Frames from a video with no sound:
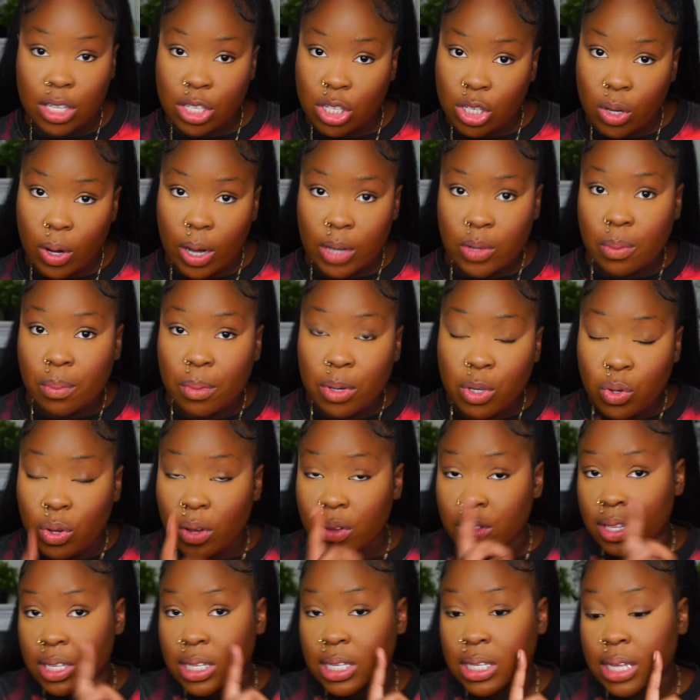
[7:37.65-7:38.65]
So that's what I'm
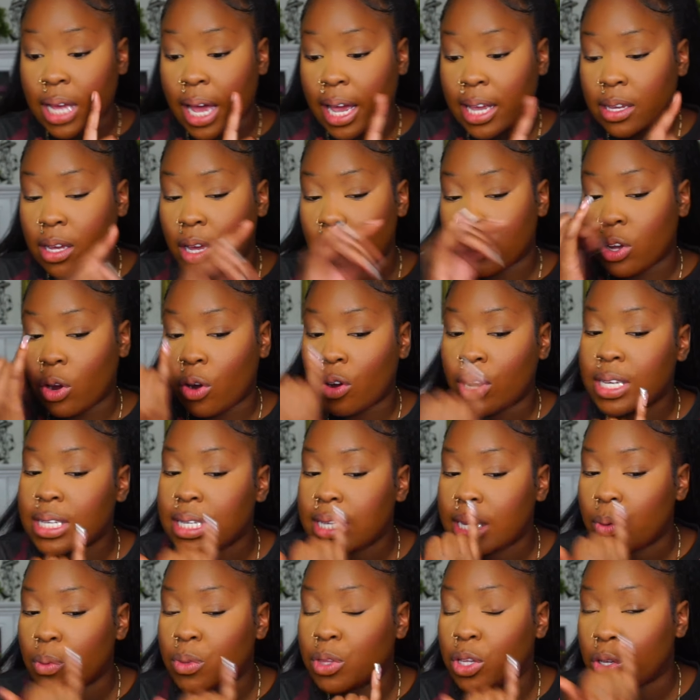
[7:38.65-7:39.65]
on this side because I already
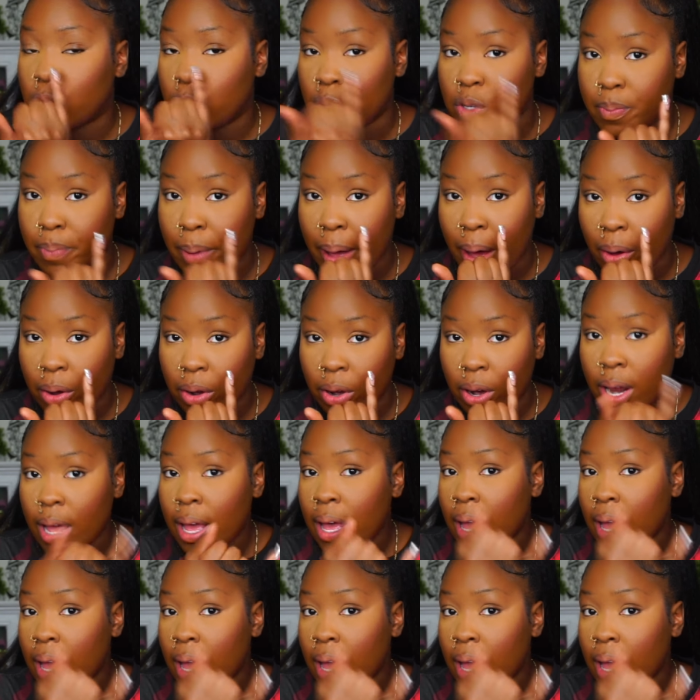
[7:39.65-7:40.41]
said it with a loose powder.